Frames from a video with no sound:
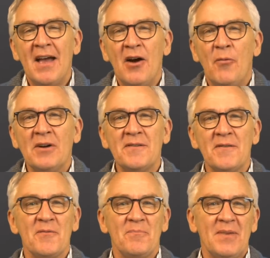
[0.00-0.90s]
One of
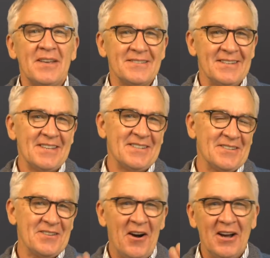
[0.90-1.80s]
the biggest
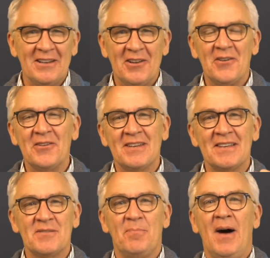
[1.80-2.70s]
lessons I learned
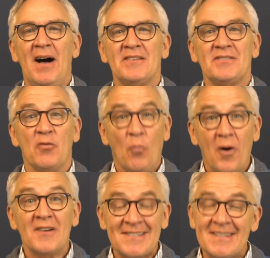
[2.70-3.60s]
as a pastor
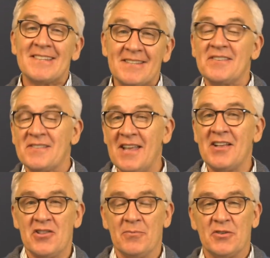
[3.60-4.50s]
was this
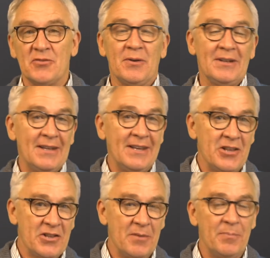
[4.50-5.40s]
distinction between
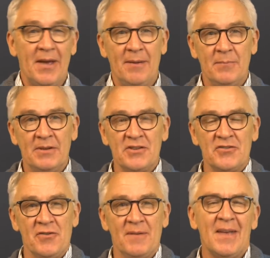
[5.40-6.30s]
leadership and
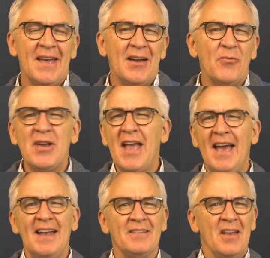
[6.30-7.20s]
ministry. We
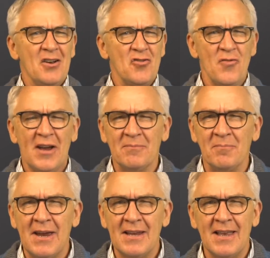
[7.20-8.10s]
had great
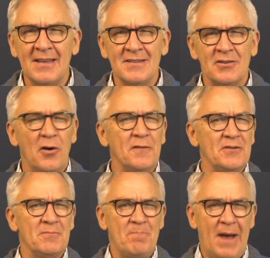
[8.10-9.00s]
meetings and
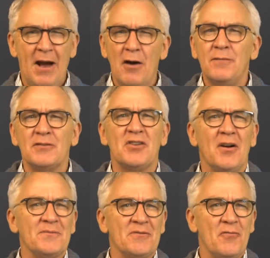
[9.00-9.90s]
often powerful
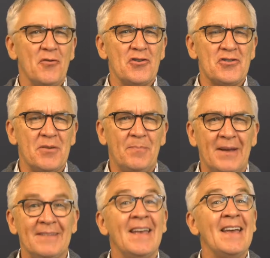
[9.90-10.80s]
times of worship
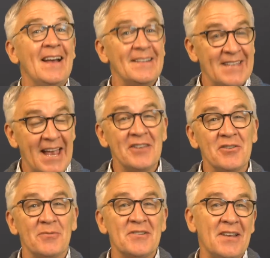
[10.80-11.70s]
and a
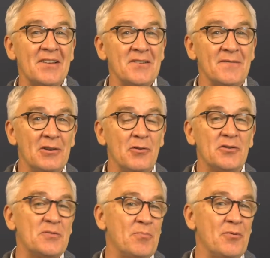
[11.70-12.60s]
tangible sense of the
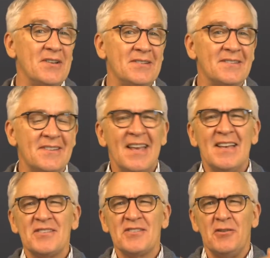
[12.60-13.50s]
Lord's presence,
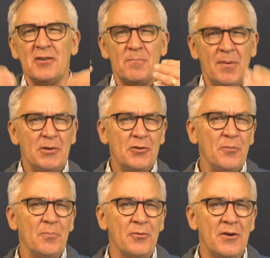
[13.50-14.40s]
solid biblical
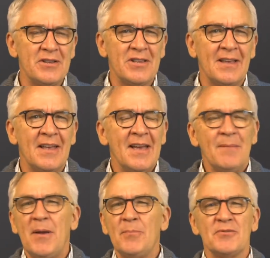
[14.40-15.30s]
preaching,
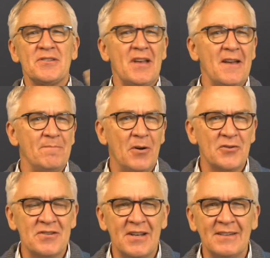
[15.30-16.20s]
people saved
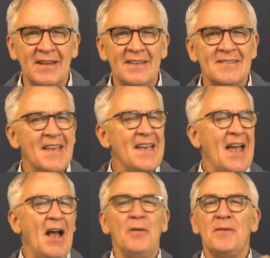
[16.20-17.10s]
most Sundays,
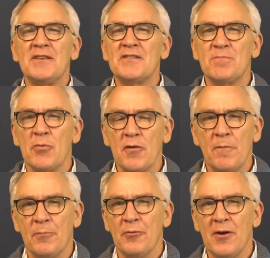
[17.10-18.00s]
healthy spirit
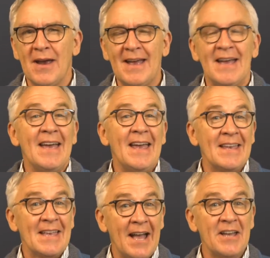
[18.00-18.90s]
of prayer,
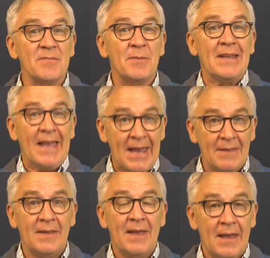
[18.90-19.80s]
engagement
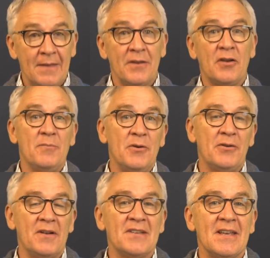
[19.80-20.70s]
in the
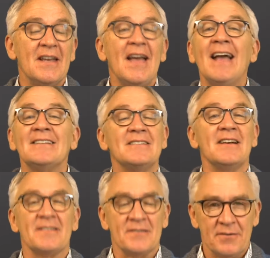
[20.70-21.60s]
community, and
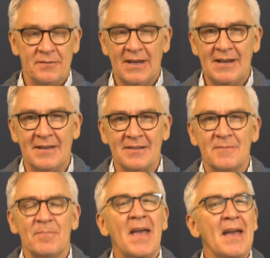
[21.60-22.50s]
dozens of leaders.
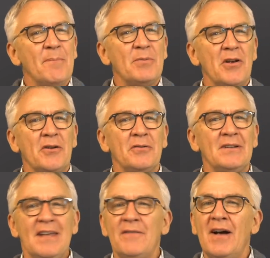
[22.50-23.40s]
But I could
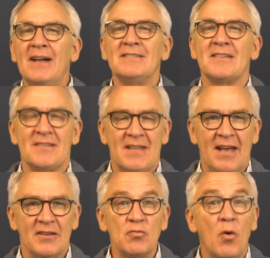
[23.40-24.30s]
never
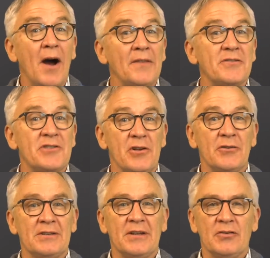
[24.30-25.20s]
understand why the
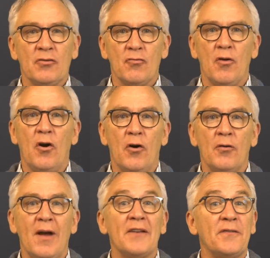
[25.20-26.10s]
church didn't
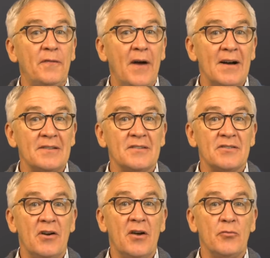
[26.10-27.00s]
grow as fast
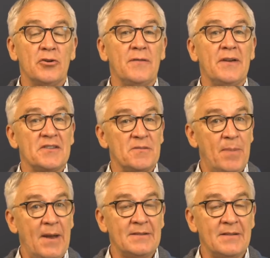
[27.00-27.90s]
as I would have
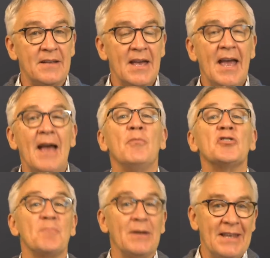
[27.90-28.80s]
expected and
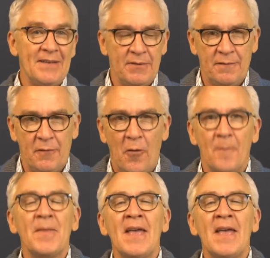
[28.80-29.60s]
was believing for.